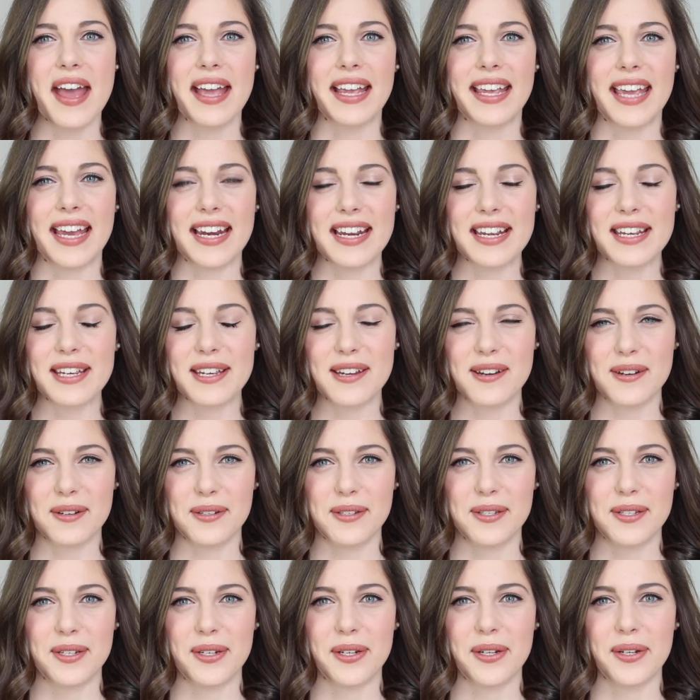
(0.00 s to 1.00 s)
getting
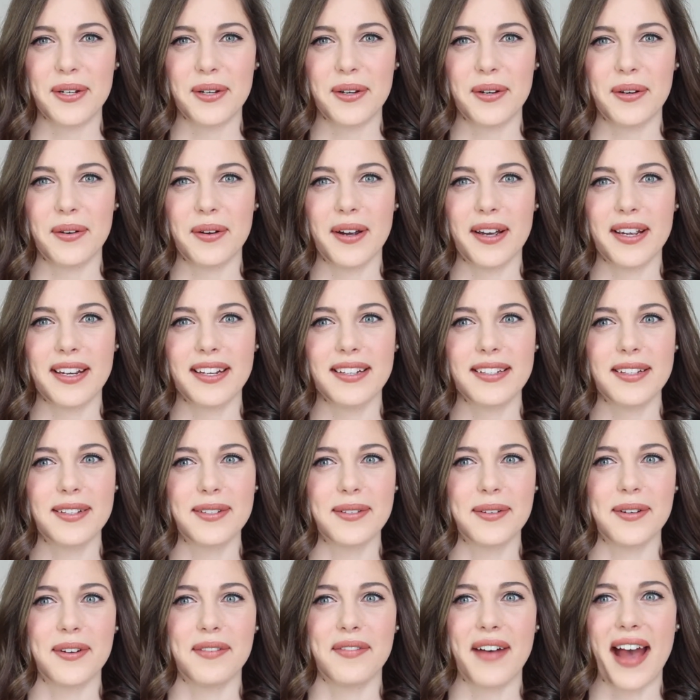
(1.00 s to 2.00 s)
used to
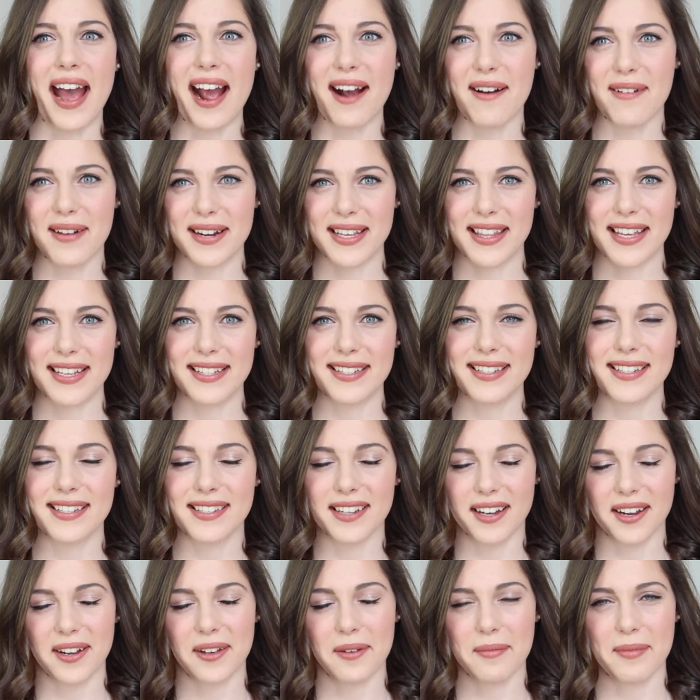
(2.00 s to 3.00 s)
sort of how I then
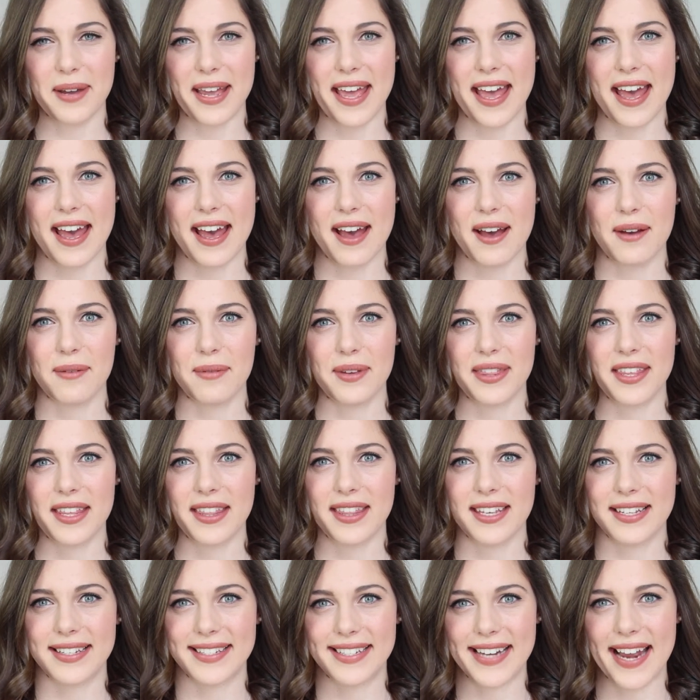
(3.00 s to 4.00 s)
style my hair with it
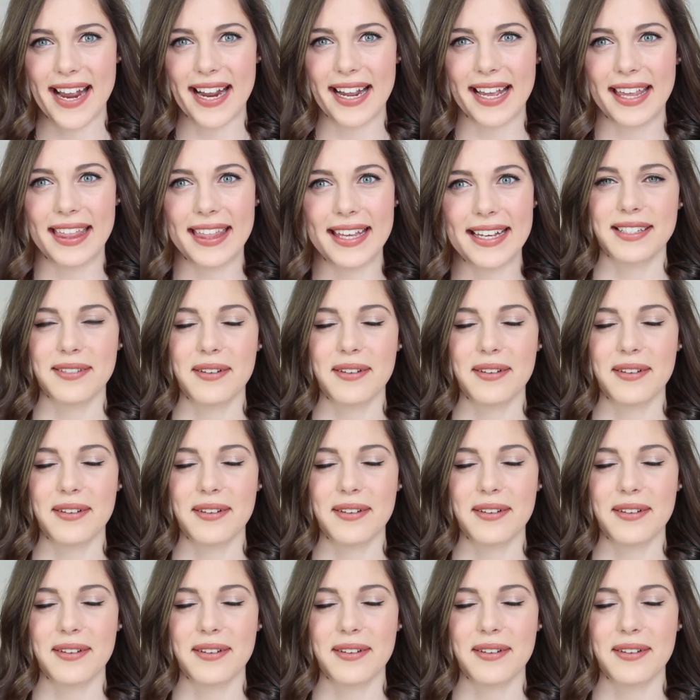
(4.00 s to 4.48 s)
this length.